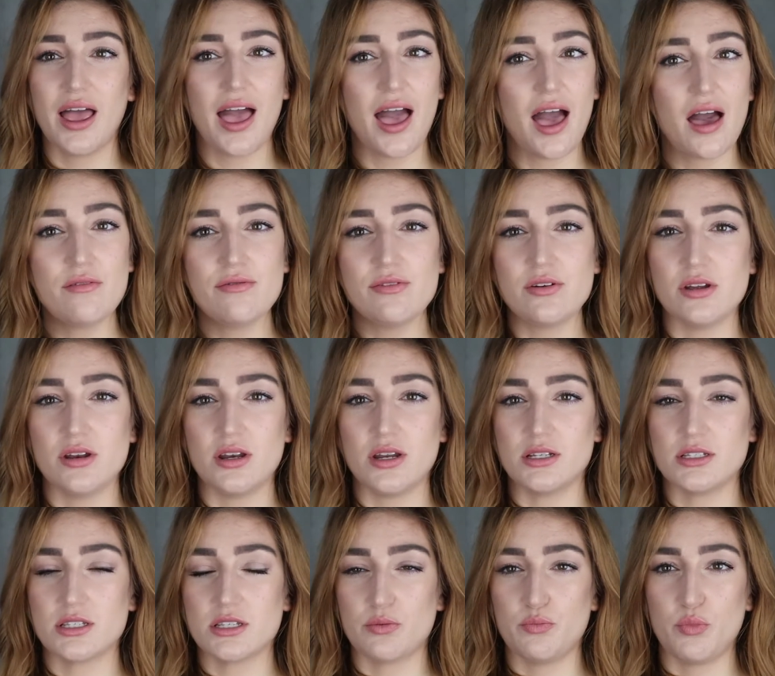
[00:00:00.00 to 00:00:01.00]
heaven
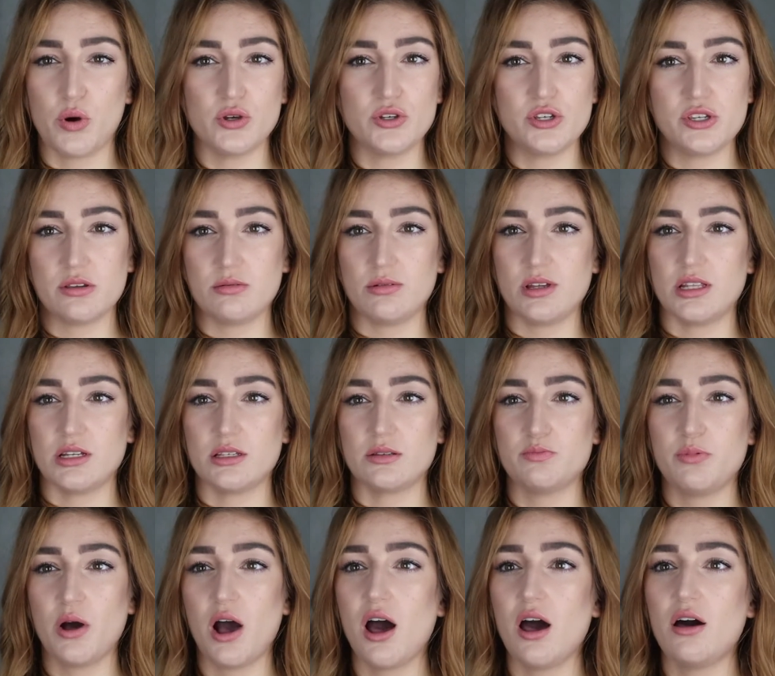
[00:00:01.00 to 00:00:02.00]
is supposed to be
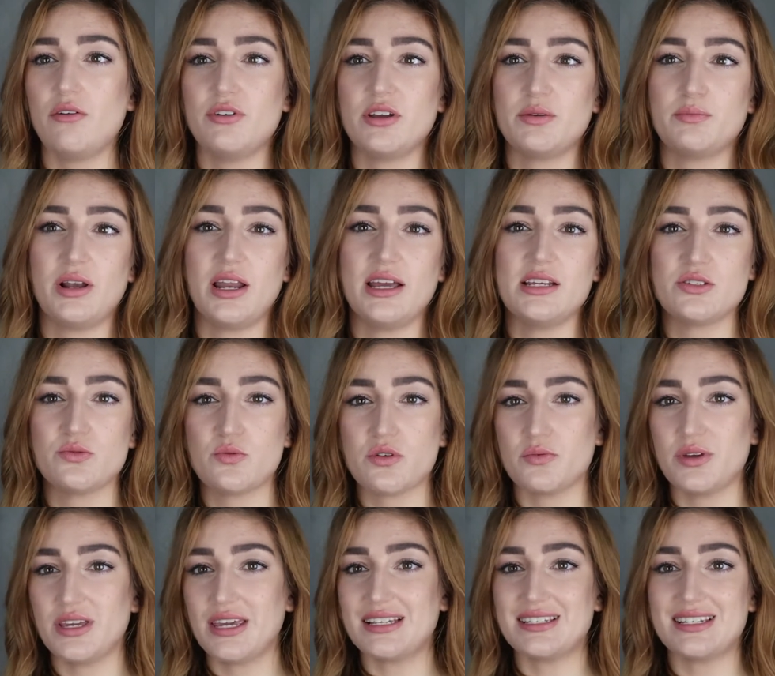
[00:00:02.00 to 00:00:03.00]
this perfect place where
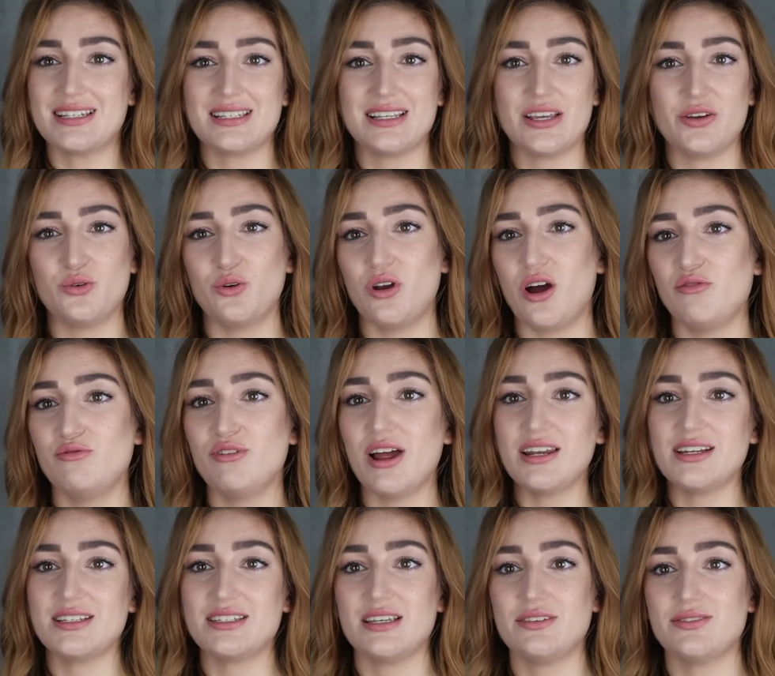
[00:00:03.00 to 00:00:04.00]
we get to see all our
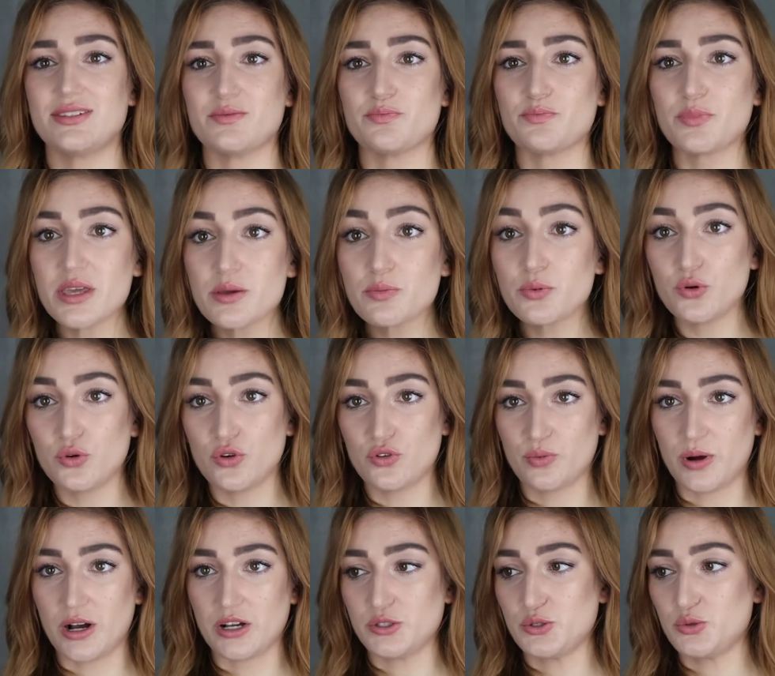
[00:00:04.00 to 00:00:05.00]
relatives and people who
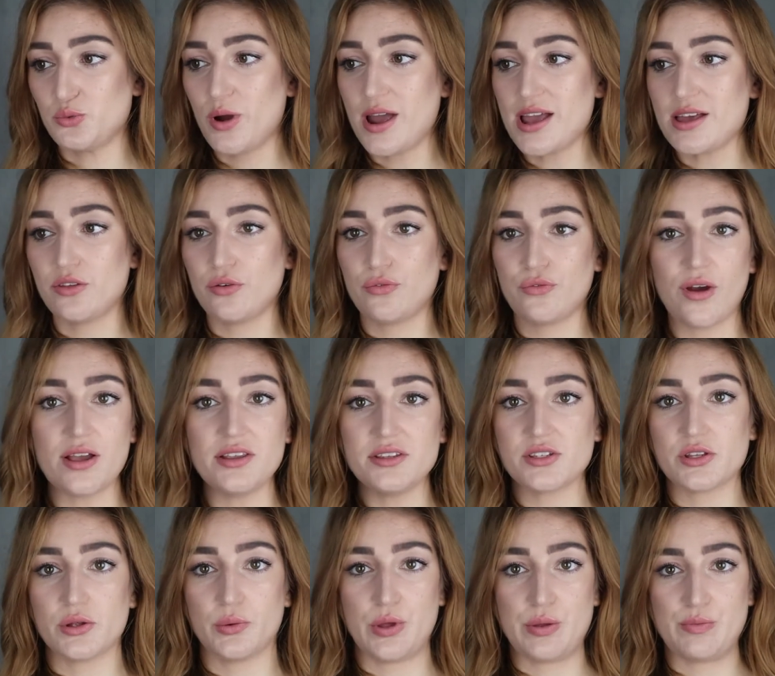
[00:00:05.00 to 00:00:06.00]
have passed away, the
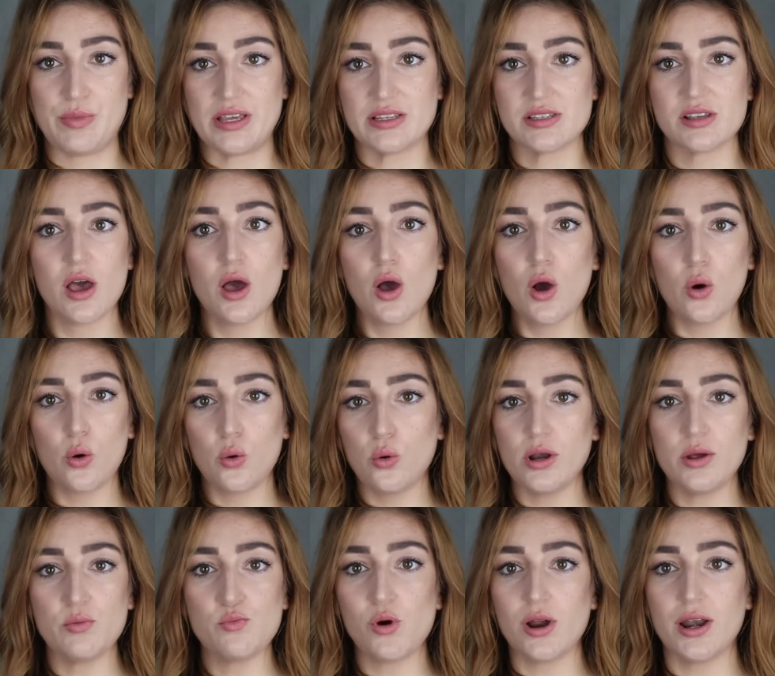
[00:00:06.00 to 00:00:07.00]
friends that we miss,
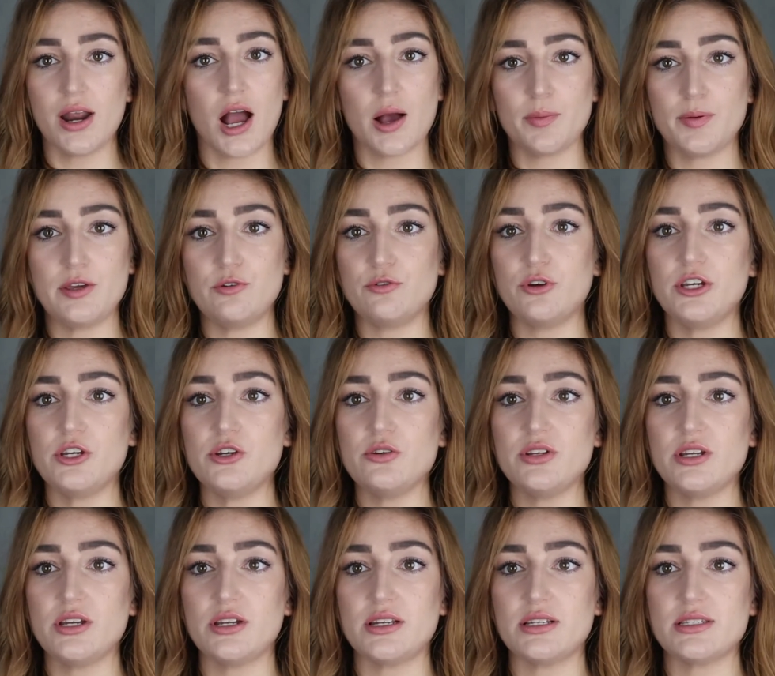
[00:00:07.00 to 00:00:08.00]
all in one happy
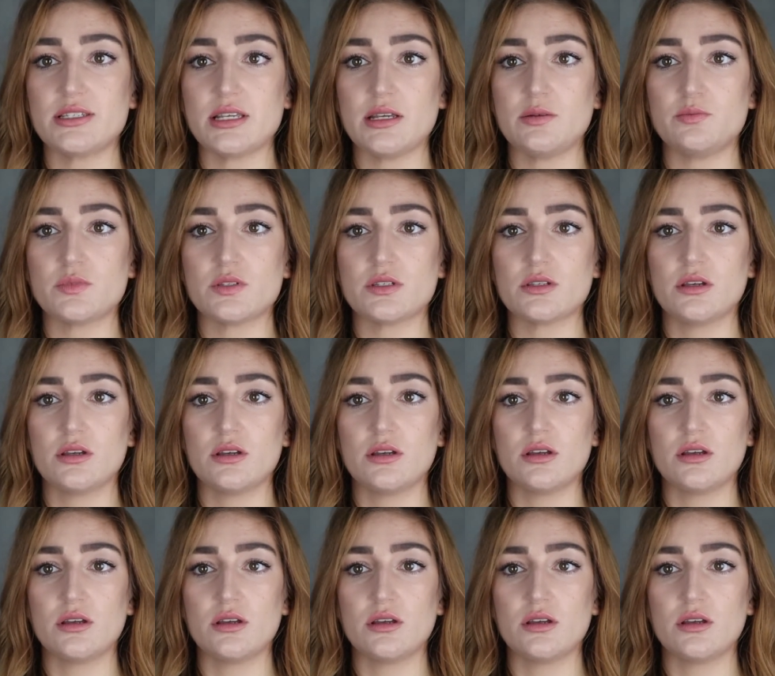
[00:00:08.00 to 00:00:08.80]
reunion, it seems